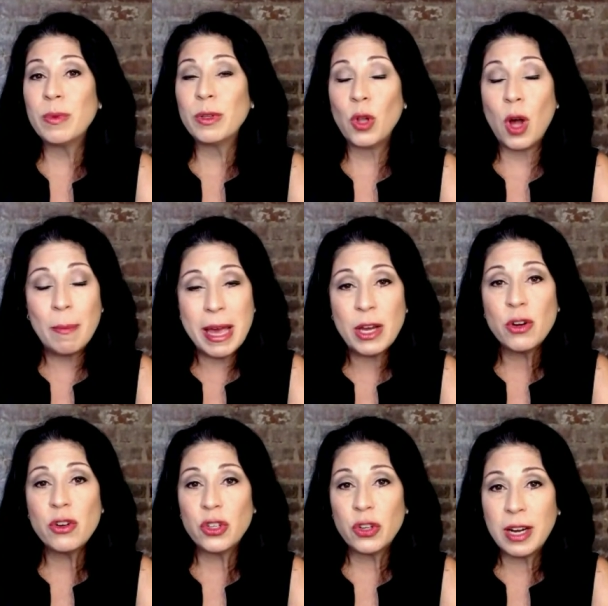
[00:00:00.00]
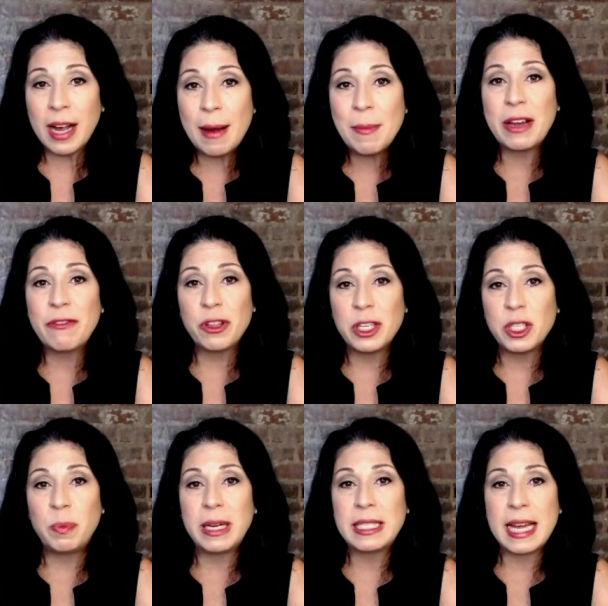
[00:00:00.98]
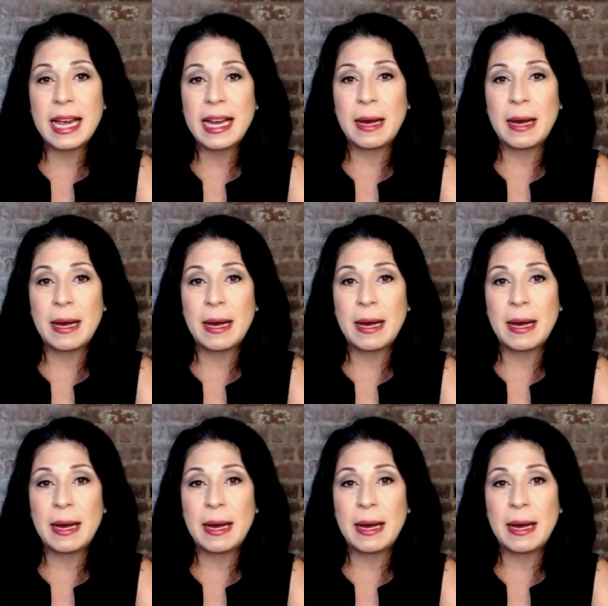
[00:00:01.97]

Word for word: lawmakers are coming for these big tech